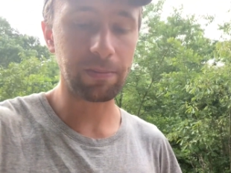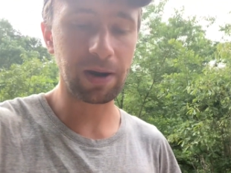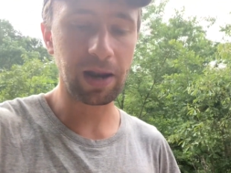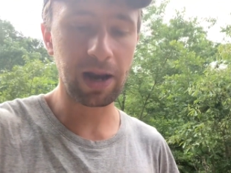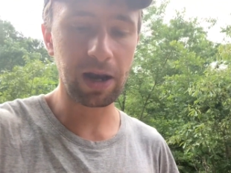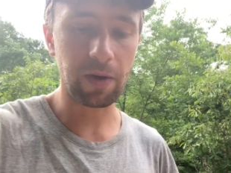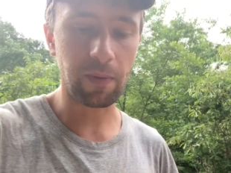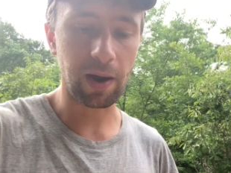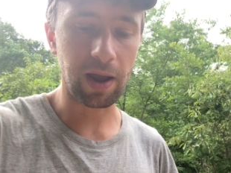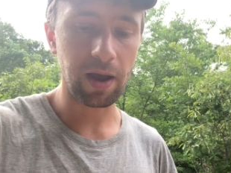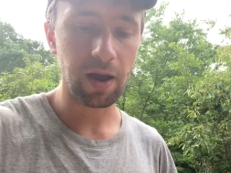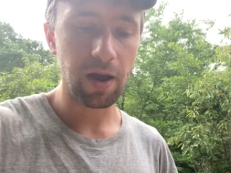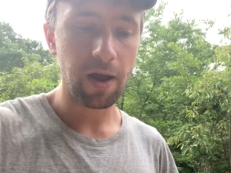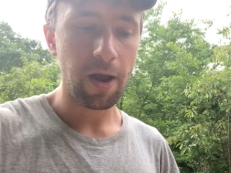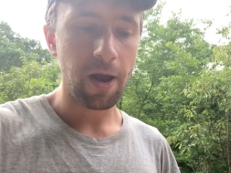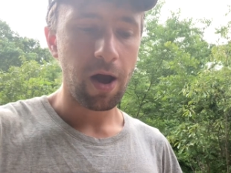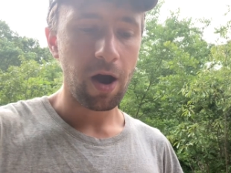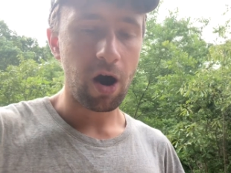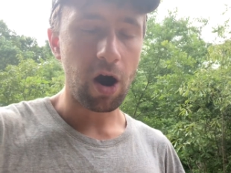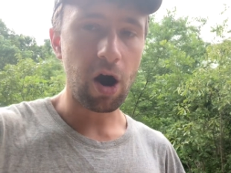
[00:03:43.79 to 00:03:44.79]
But anyway,
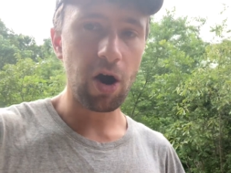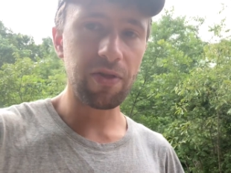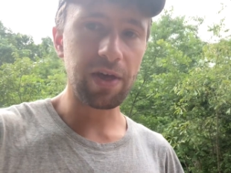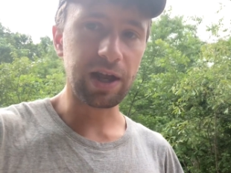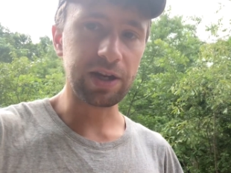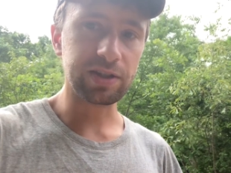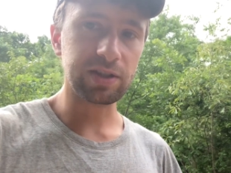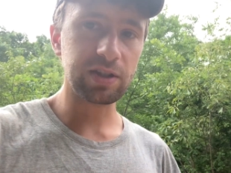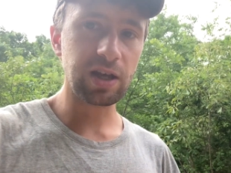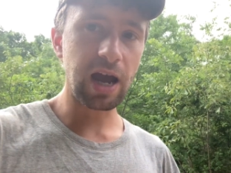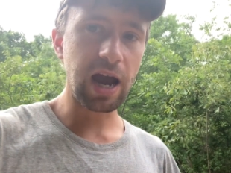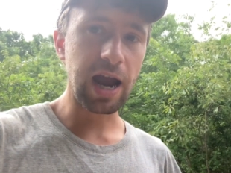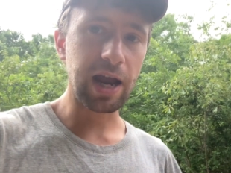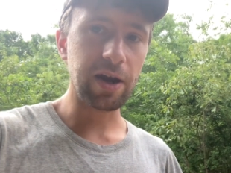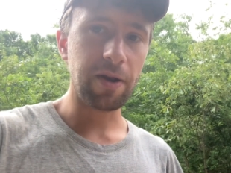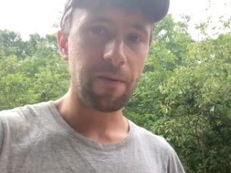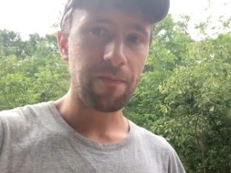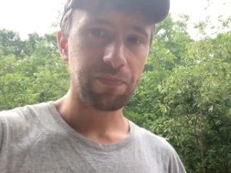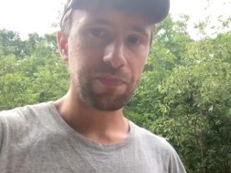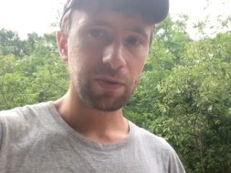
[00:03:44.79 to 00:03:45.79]
all that
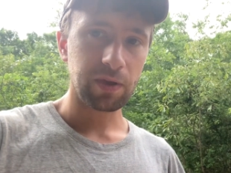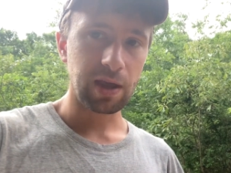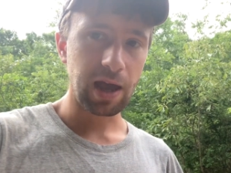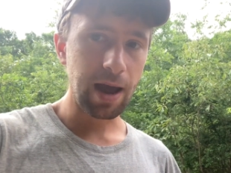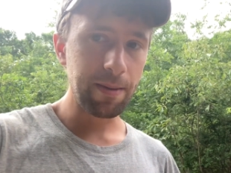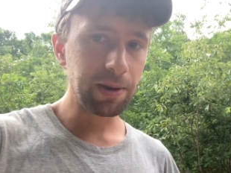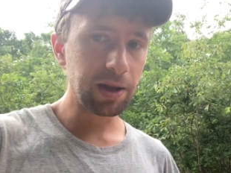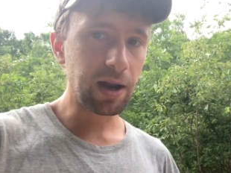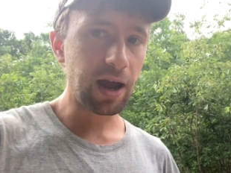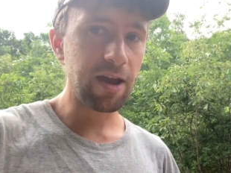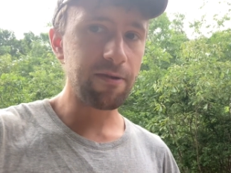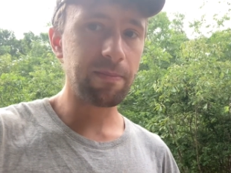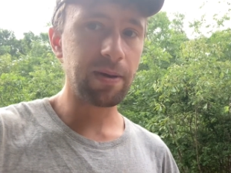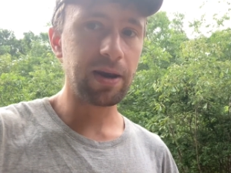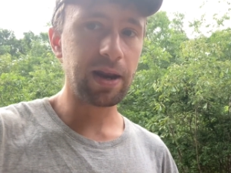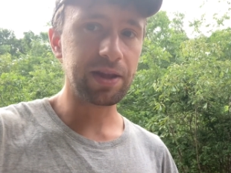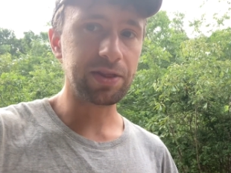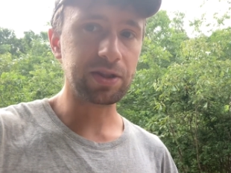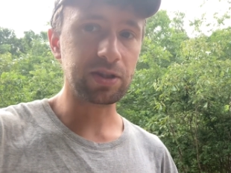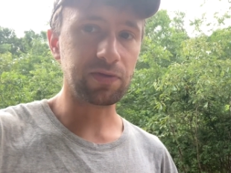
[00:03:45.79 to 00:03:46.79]
aside, Gabby and I have
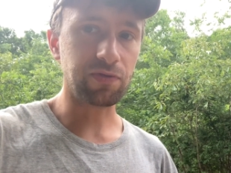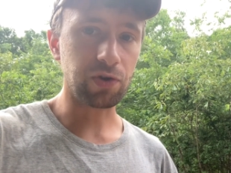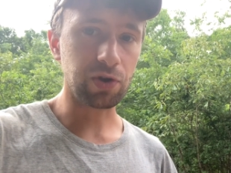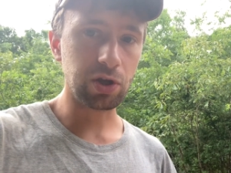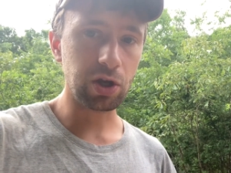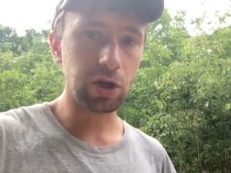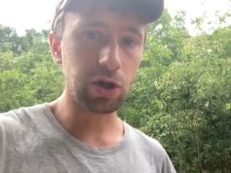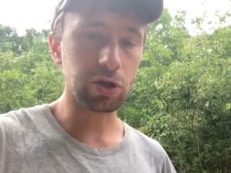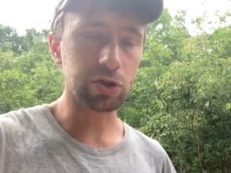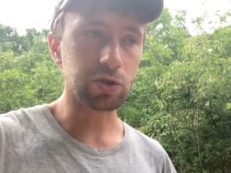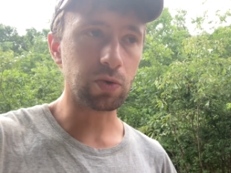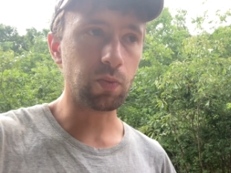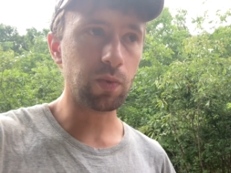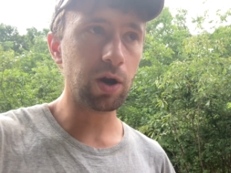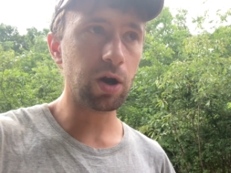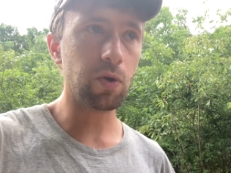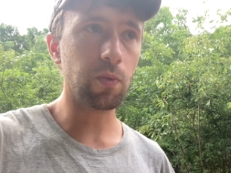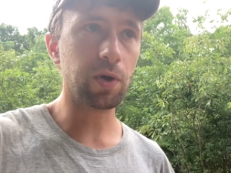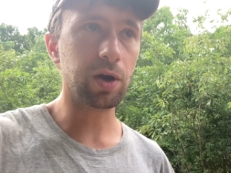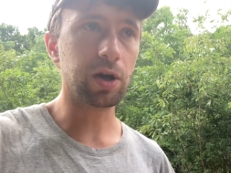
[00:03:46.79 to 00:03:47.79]
been at this for years and we
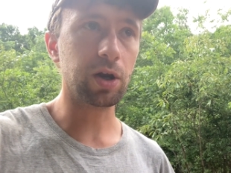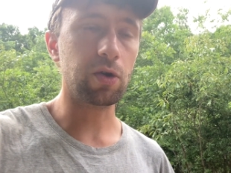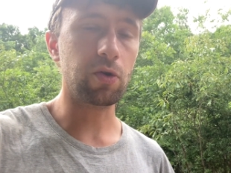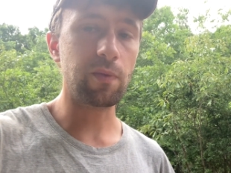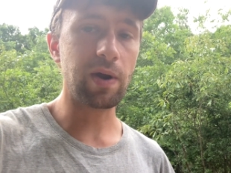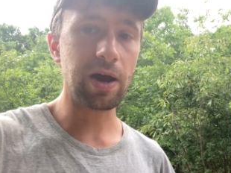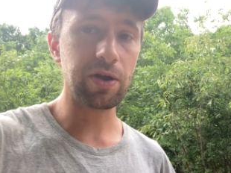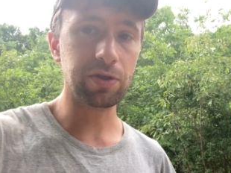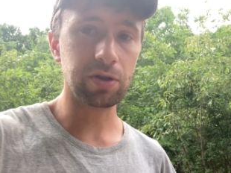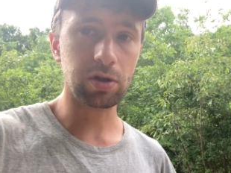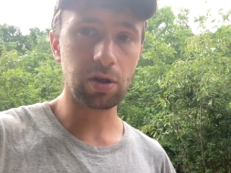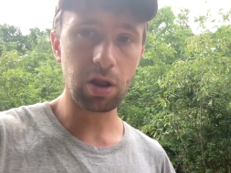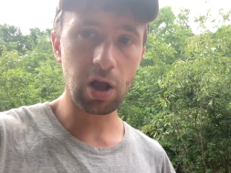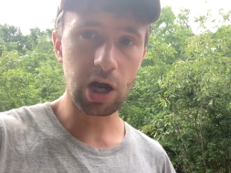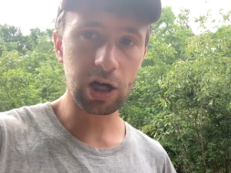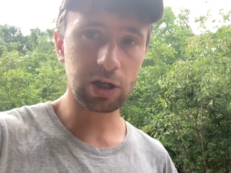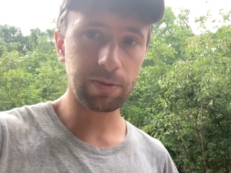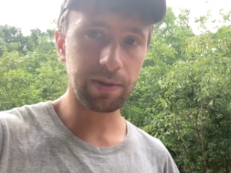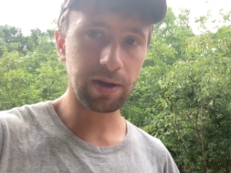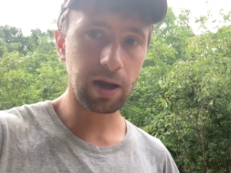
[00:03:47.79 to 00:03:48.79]
are working around the
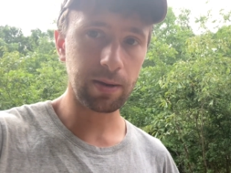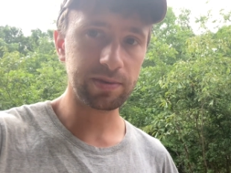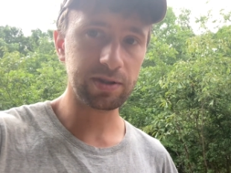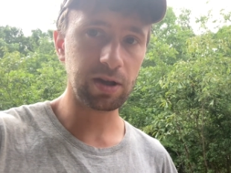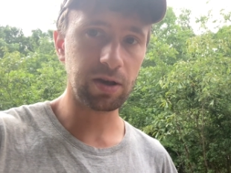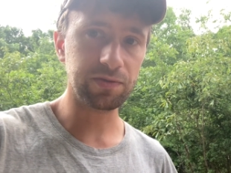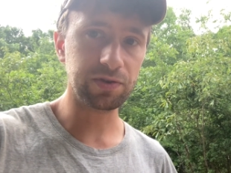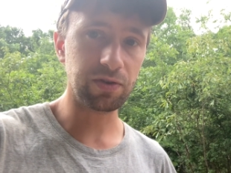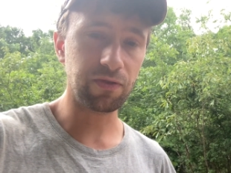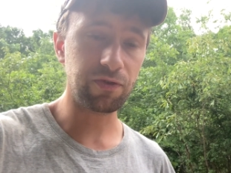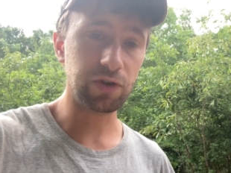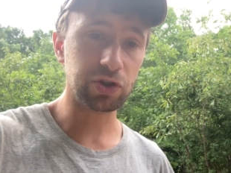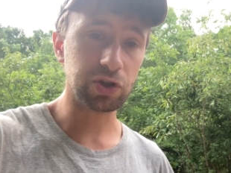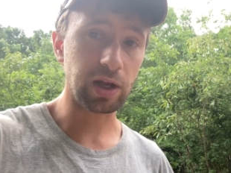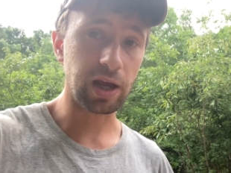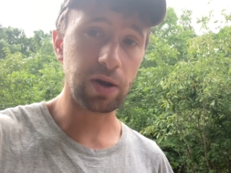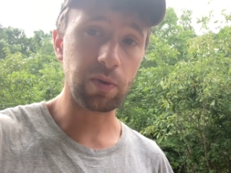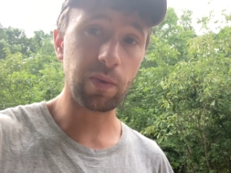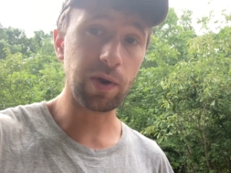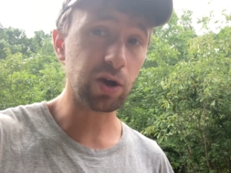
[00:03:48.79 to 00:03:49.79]
clock to become
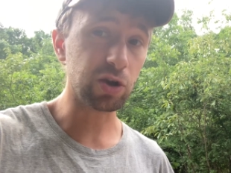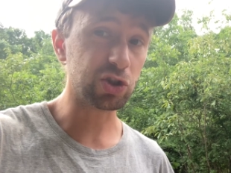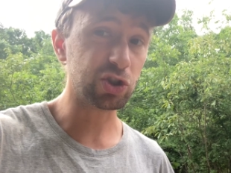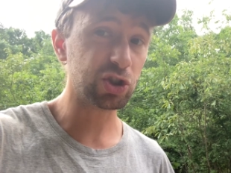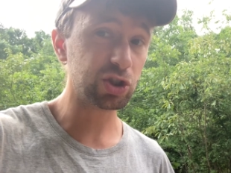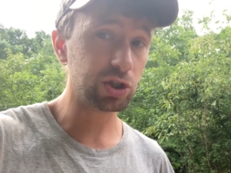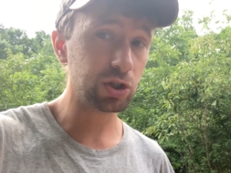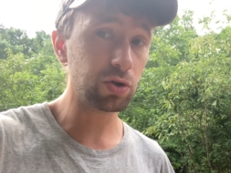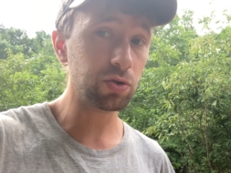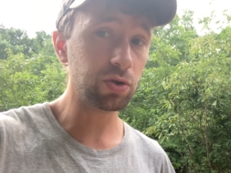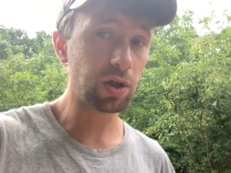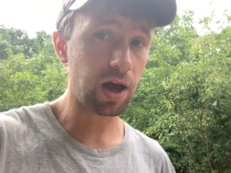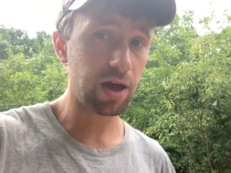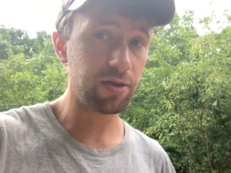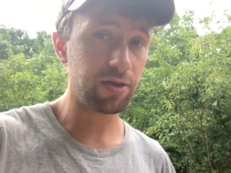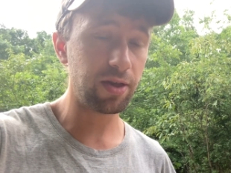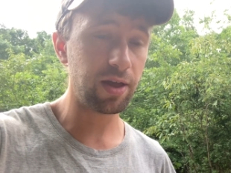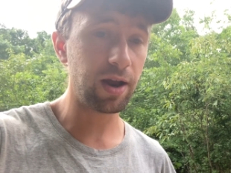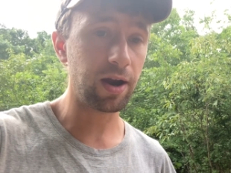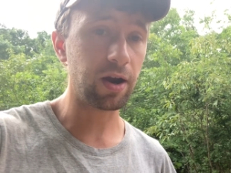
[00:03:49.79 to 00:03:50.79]
self-sufficient and we are still
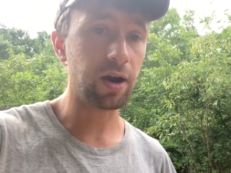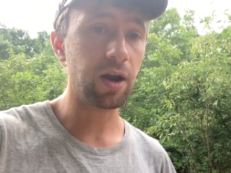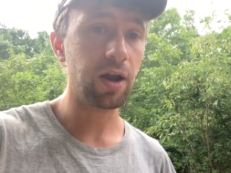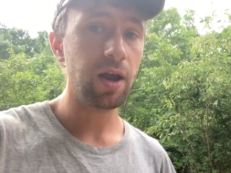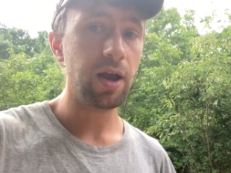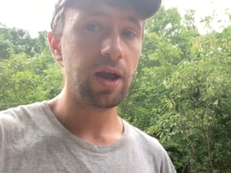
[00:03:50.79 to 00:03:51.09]
not there.